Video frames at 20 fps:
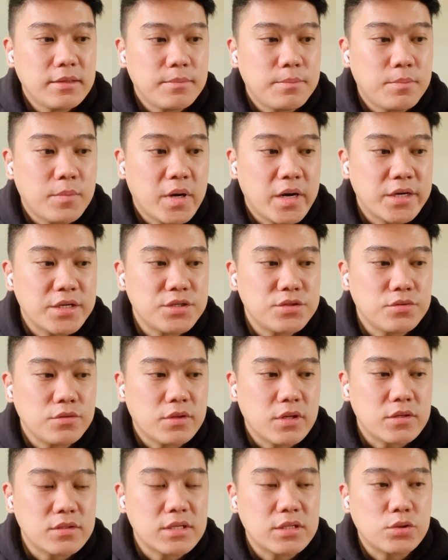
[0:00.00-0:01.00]
March
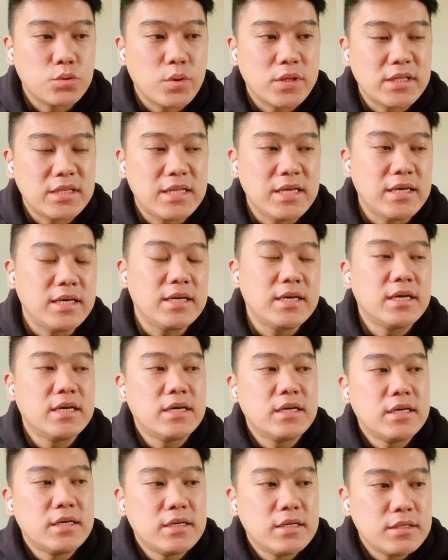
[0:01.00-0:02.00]
2020.
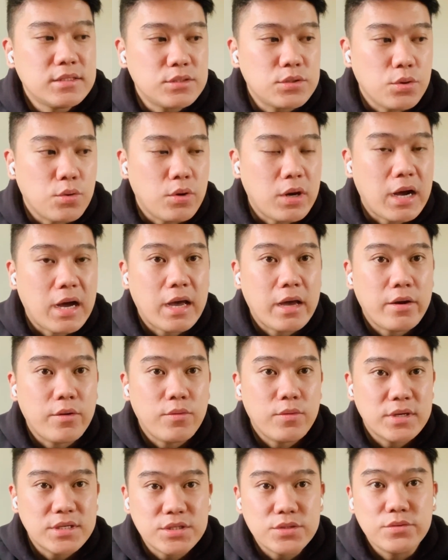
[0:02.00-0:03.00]
So I
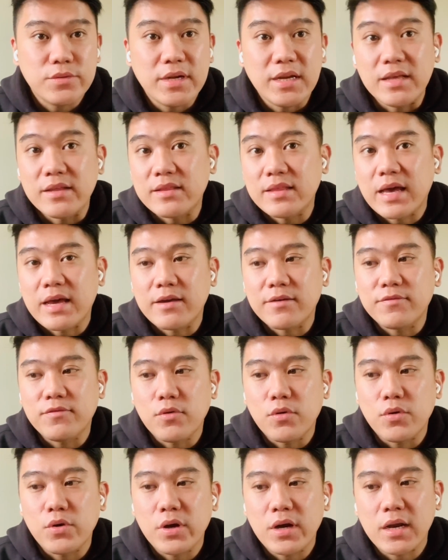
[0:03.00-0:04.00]
was really
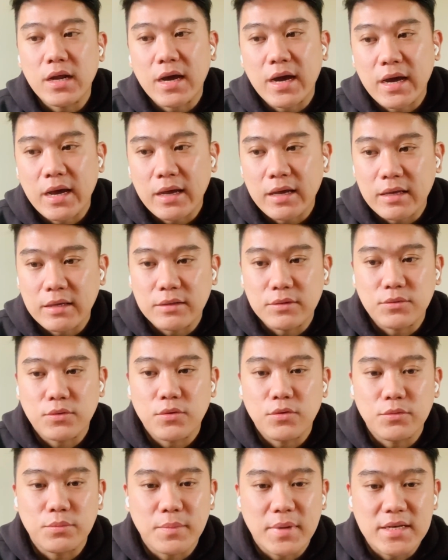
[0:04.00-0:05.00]
thankful. I
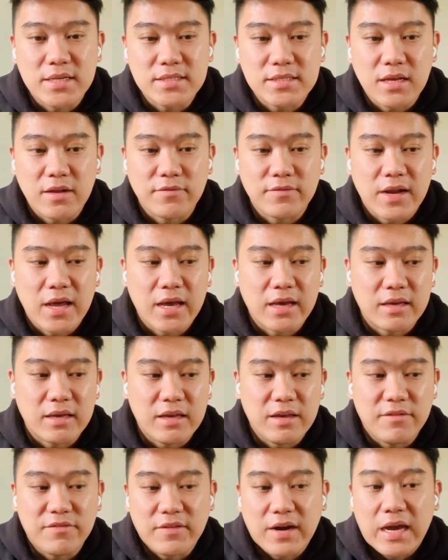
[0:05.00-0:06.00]
told myself, like,
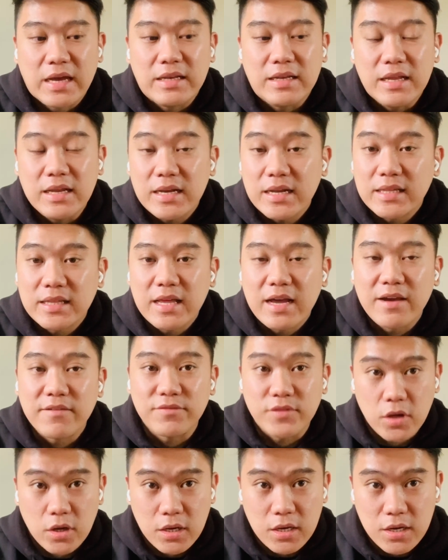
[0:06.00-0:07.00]
if I did not have
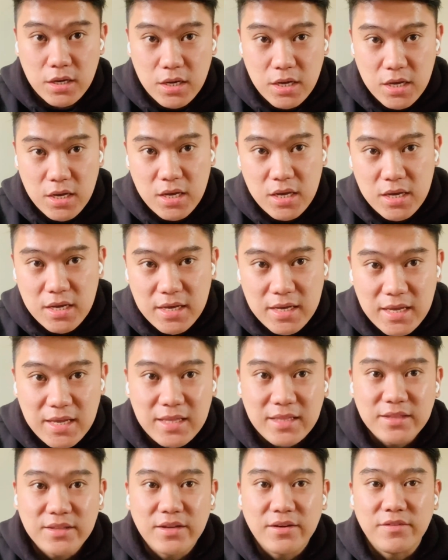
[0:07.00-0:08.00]
the
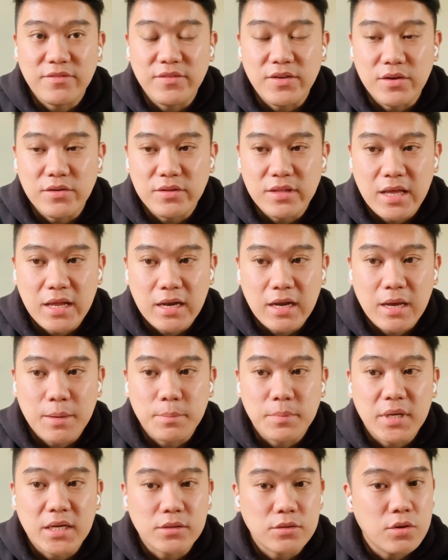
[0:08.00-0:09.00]
interview, then I'm
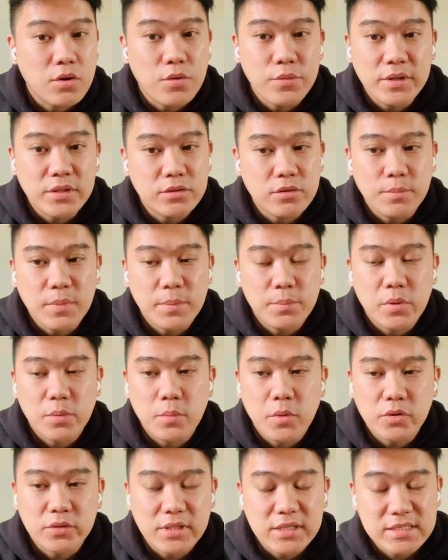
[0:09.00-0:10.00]
not going to be
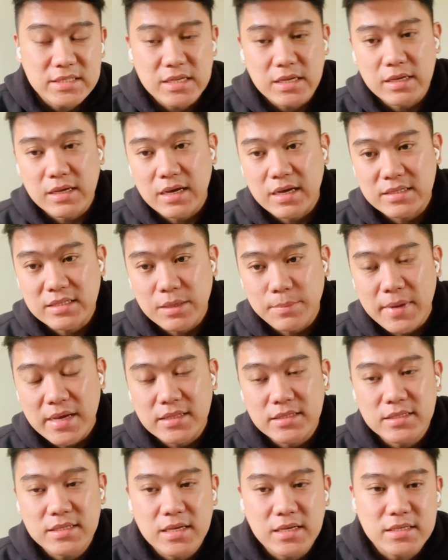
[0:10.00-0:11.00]
promoted as a band
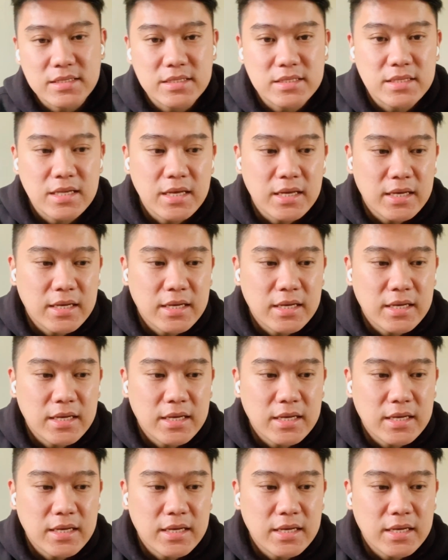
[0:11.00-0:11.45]
6.